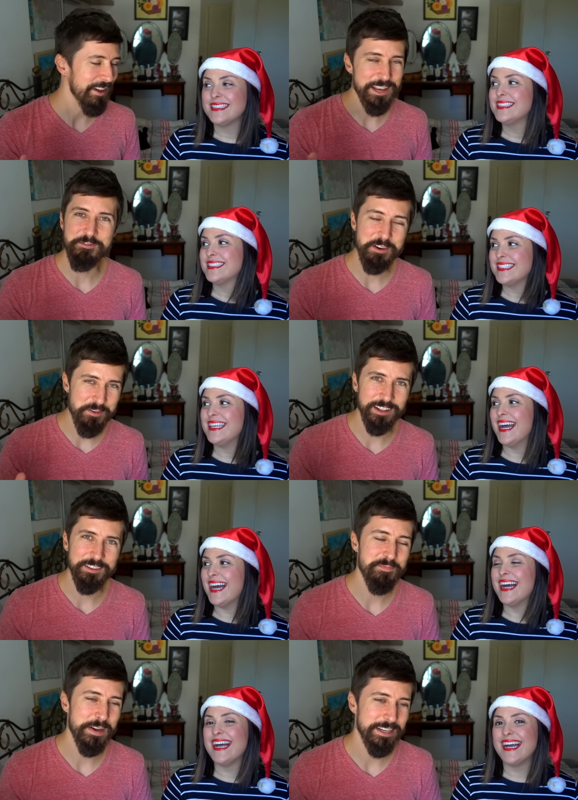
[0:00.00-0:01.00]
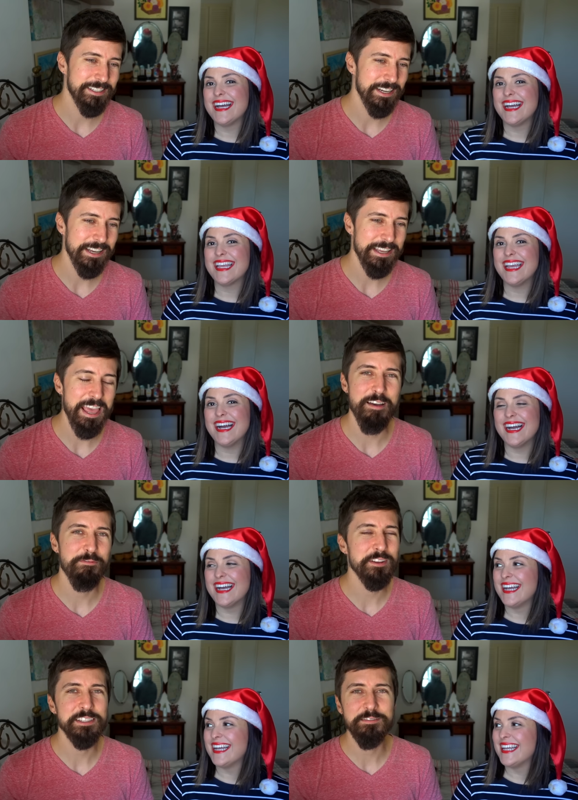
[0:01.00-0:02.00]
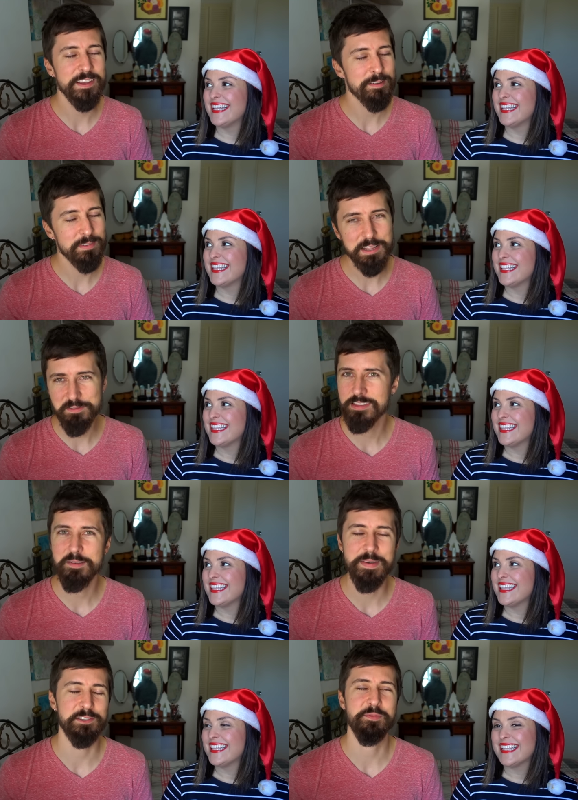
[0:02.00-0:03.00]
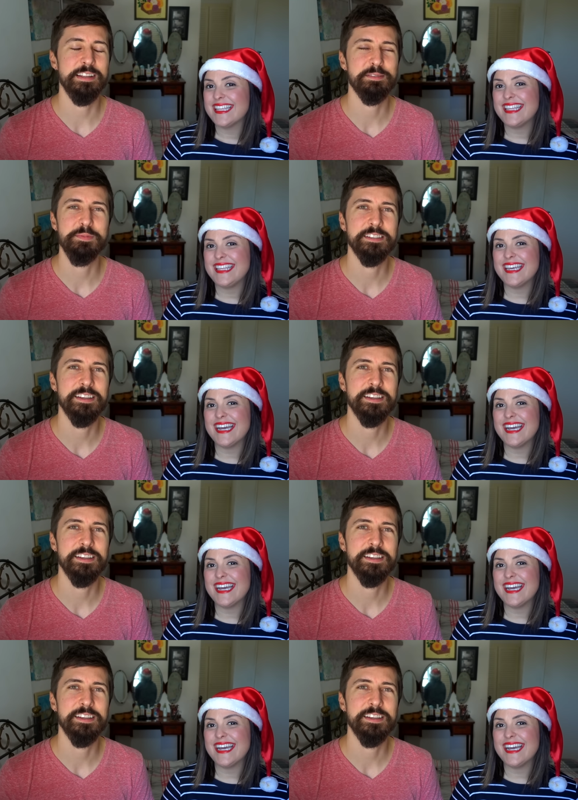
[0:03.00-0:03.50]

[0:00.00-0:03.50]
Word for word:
Speaker 1: find it, we will. Yeah. But uh, yeah. yeah. friends and family, the best way to spend.